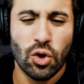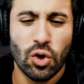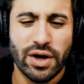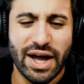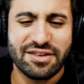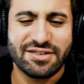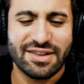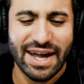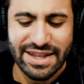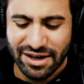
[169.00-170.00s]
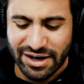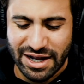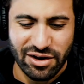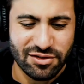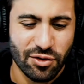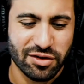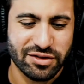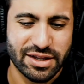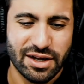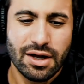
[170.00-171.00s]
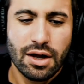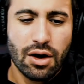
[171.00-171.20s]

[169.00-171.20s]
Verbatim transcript: a nice slide down on Harry's vocals like that.